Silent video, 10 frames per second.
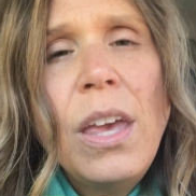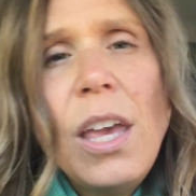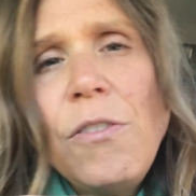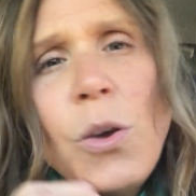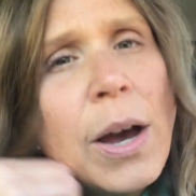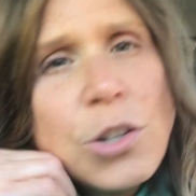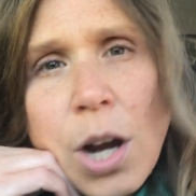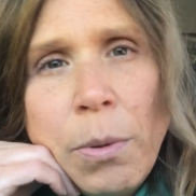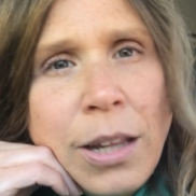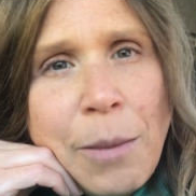If you had
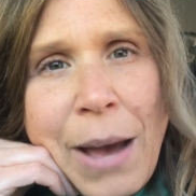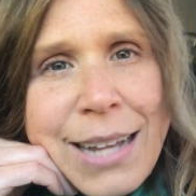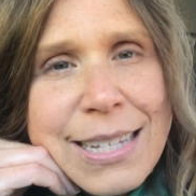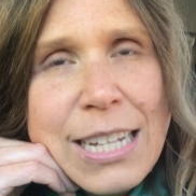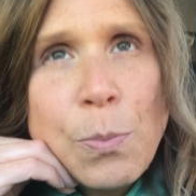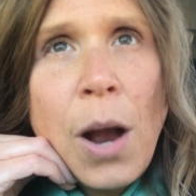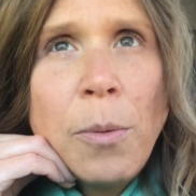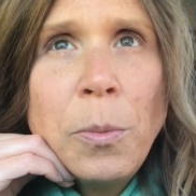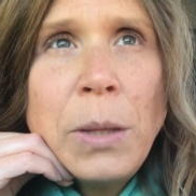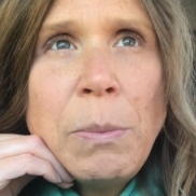trouble in the past, it's
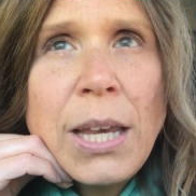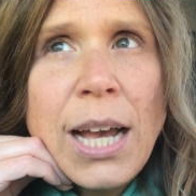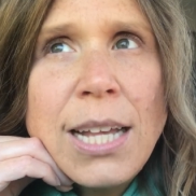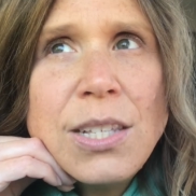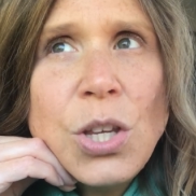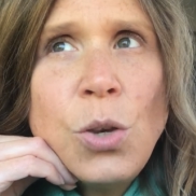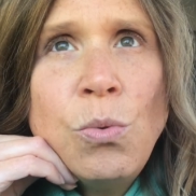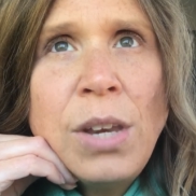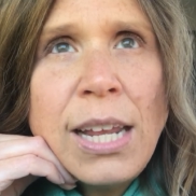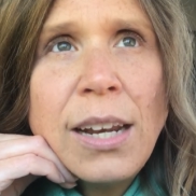probably because you
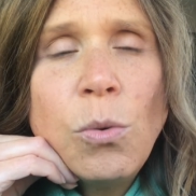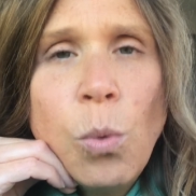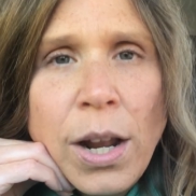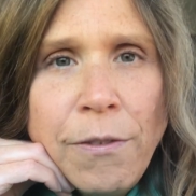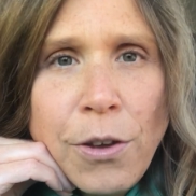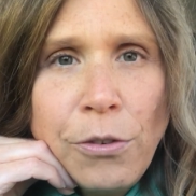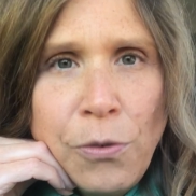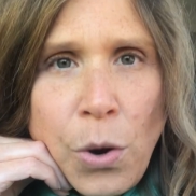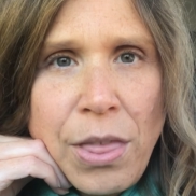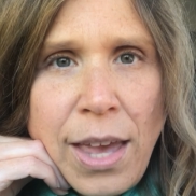needed one of those
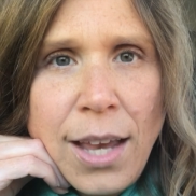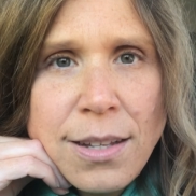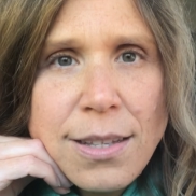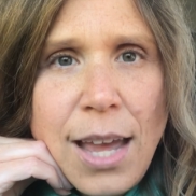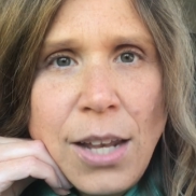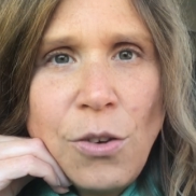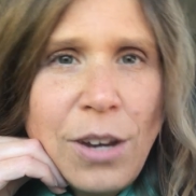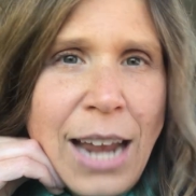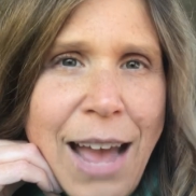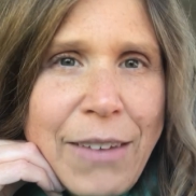four things and you
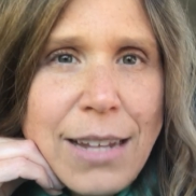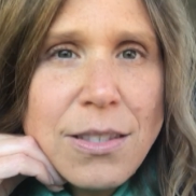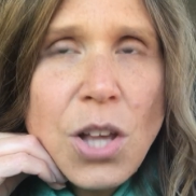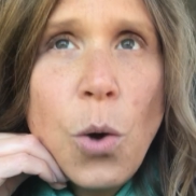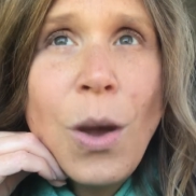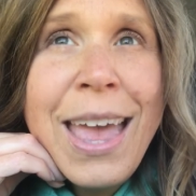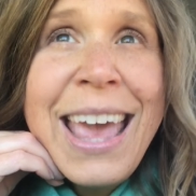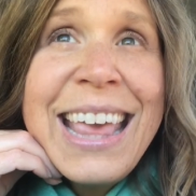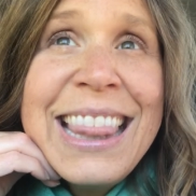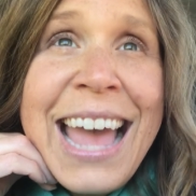didn't have it. So
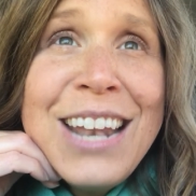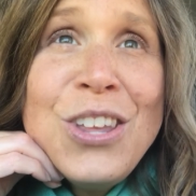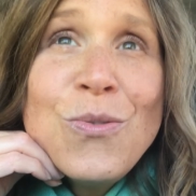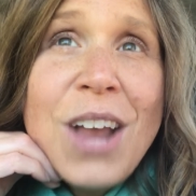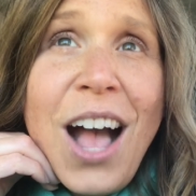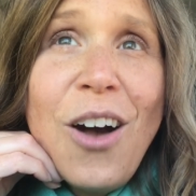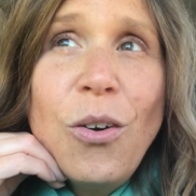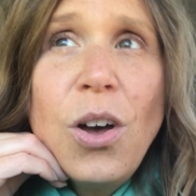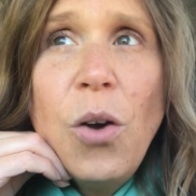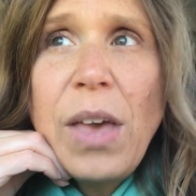then you
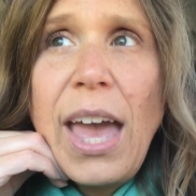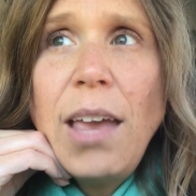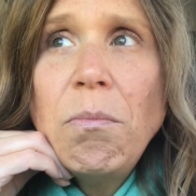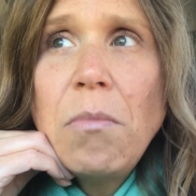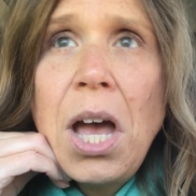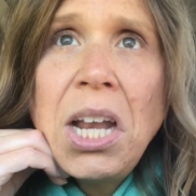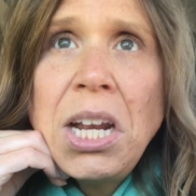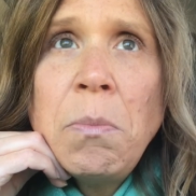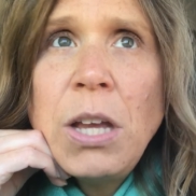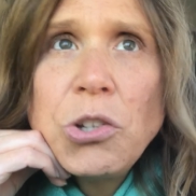know, okay, I
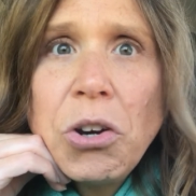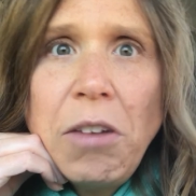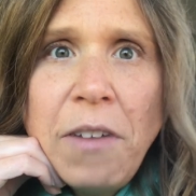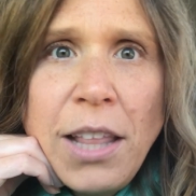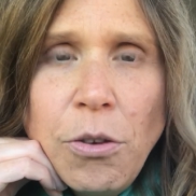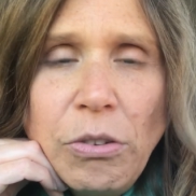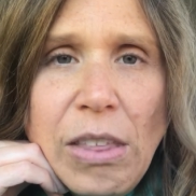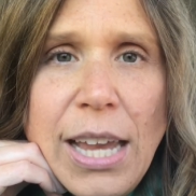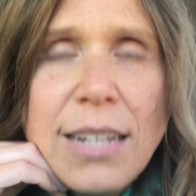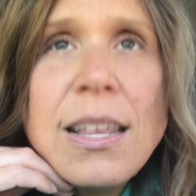need to make sure I find those
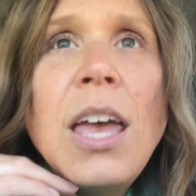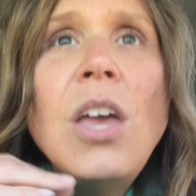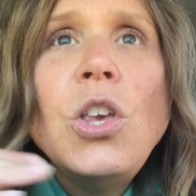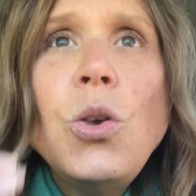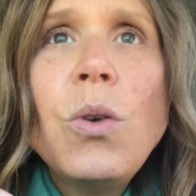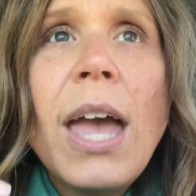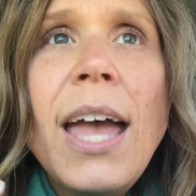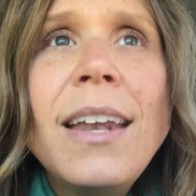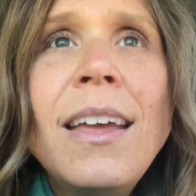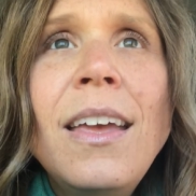things. You
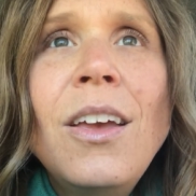can